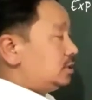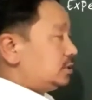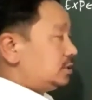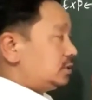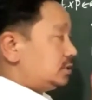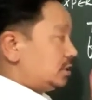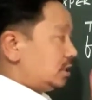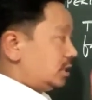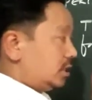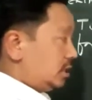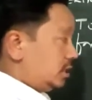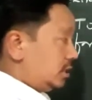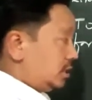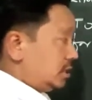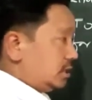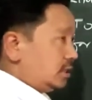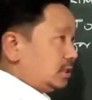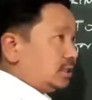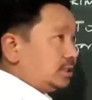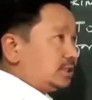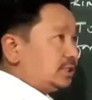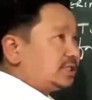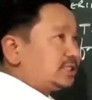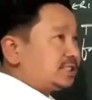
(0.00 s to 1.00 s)
the
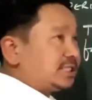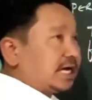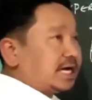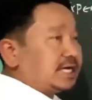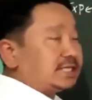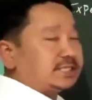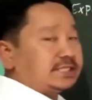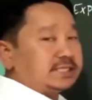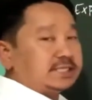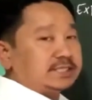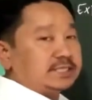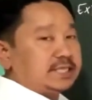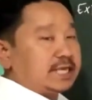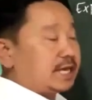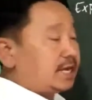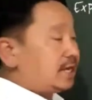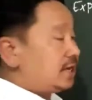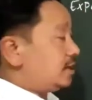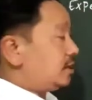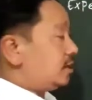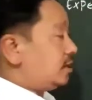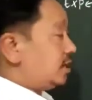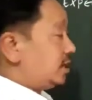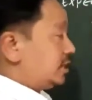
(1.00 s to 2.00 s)
starch is
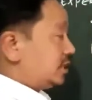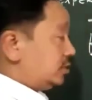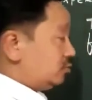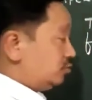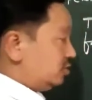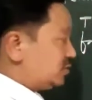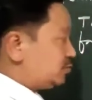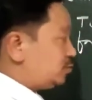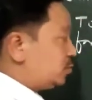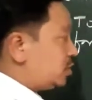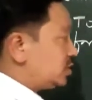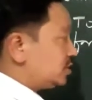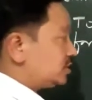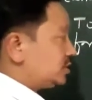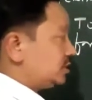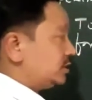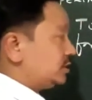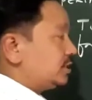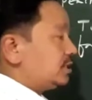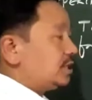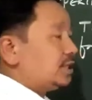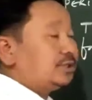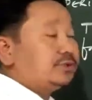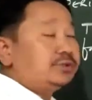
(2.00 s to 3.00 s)
there, or in which
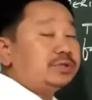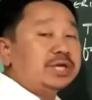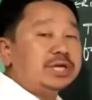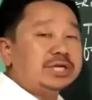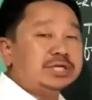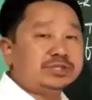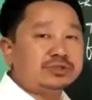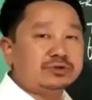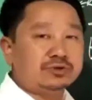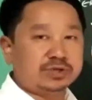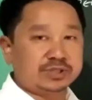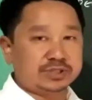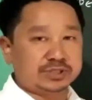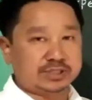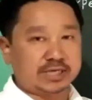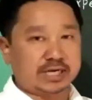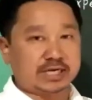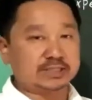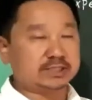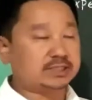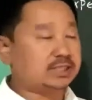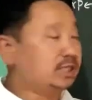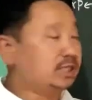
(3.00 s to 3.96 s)
portion there is no starch.